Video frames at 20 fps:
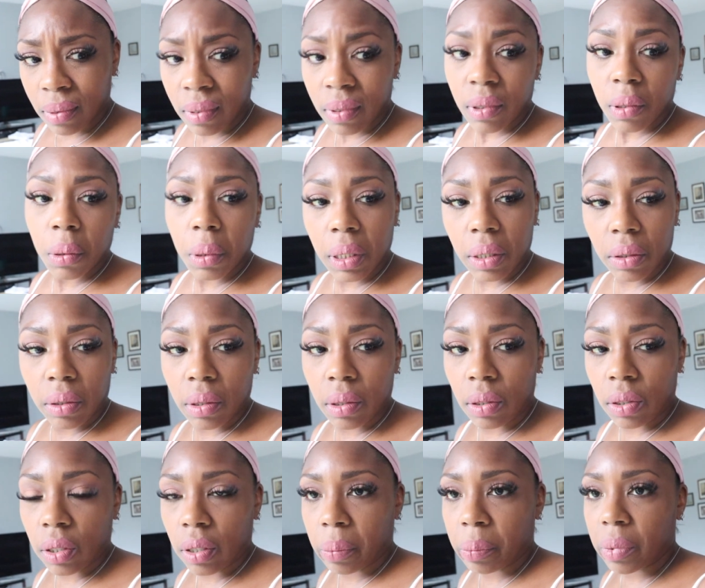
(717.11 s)
So he
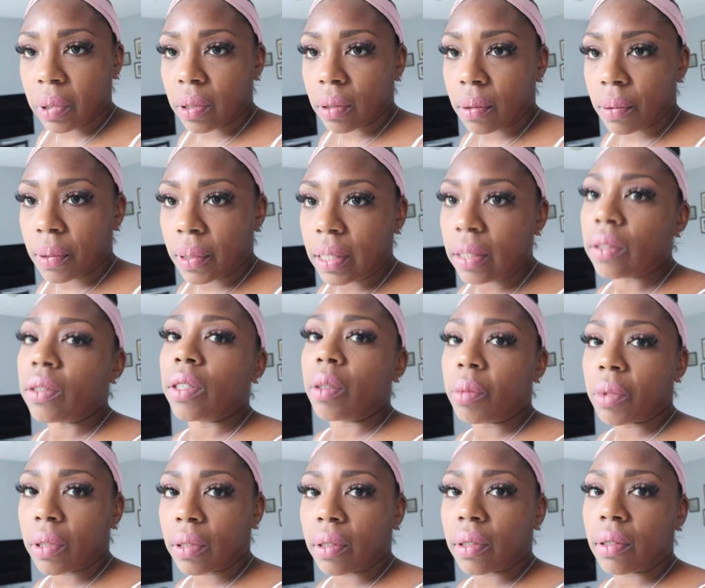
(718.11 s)
jumped, he
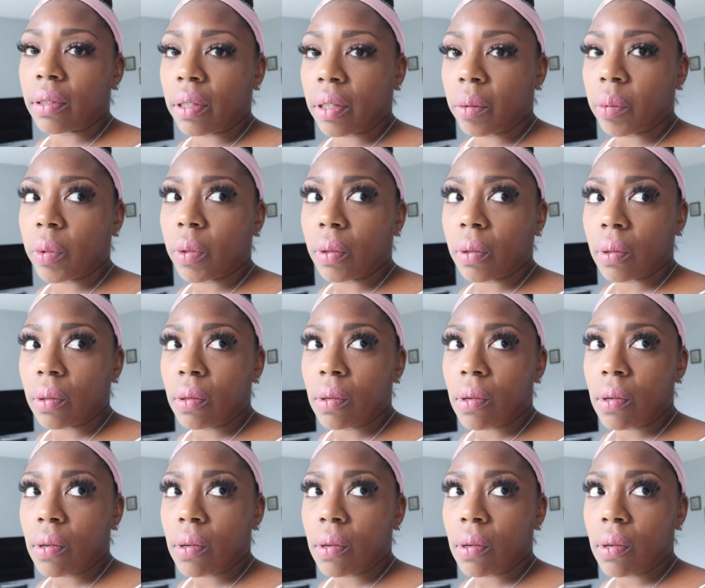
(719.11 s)
jumped on the table,